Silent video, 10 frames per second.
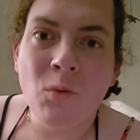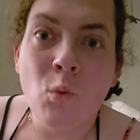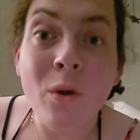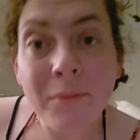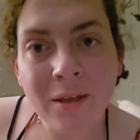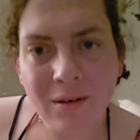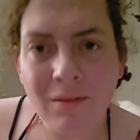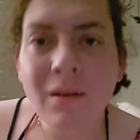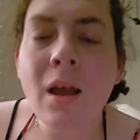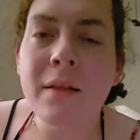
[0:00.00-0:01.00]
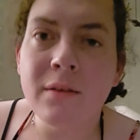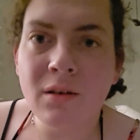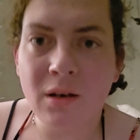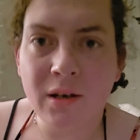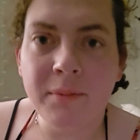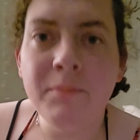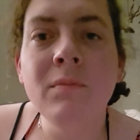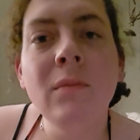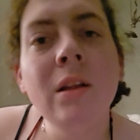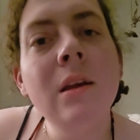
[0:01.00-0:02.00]
women at the time,
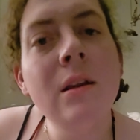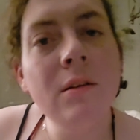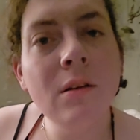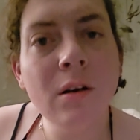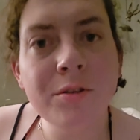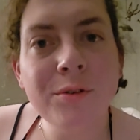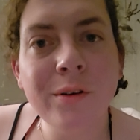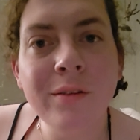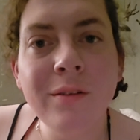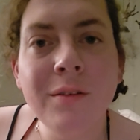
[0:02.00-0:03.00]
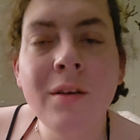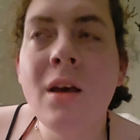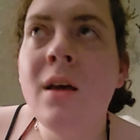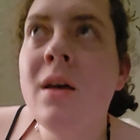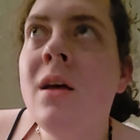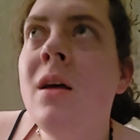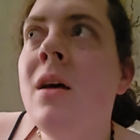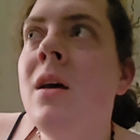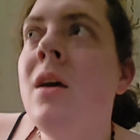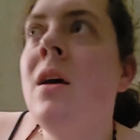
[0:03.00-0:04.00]
in the 1800s,
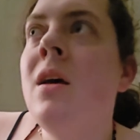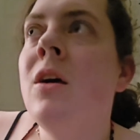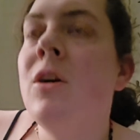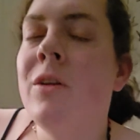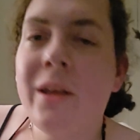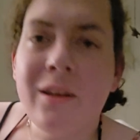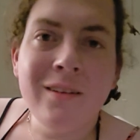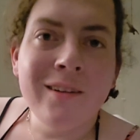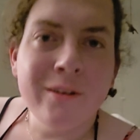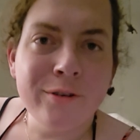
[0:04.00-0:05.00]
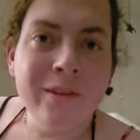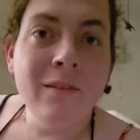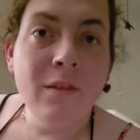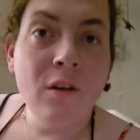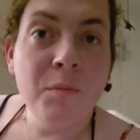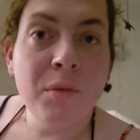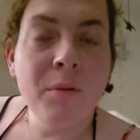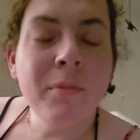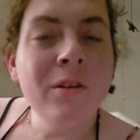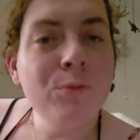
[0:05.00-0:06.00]
early 1800s, their
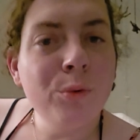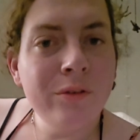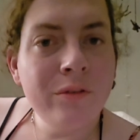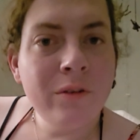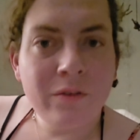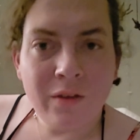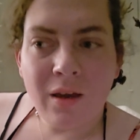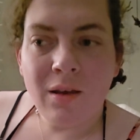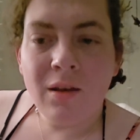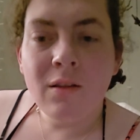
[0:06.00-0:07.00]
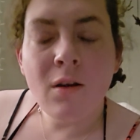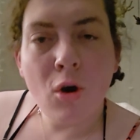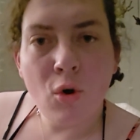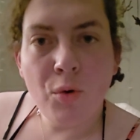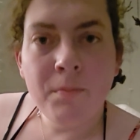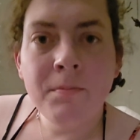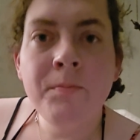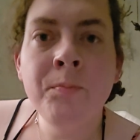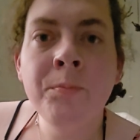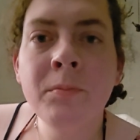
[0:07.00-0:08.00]
purpose was to stay in the home,
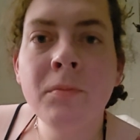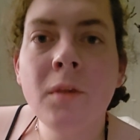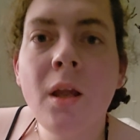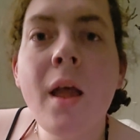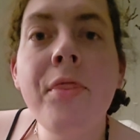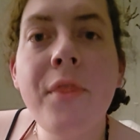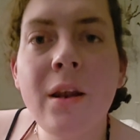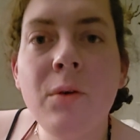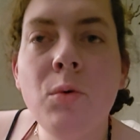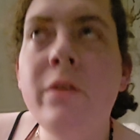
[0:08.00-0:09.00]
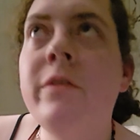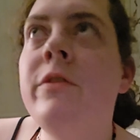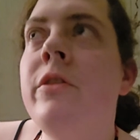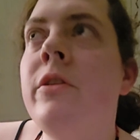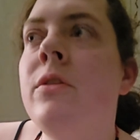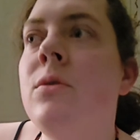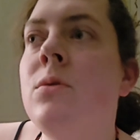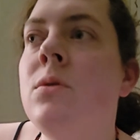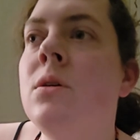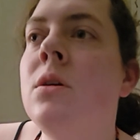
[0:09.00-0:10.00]
and then it was to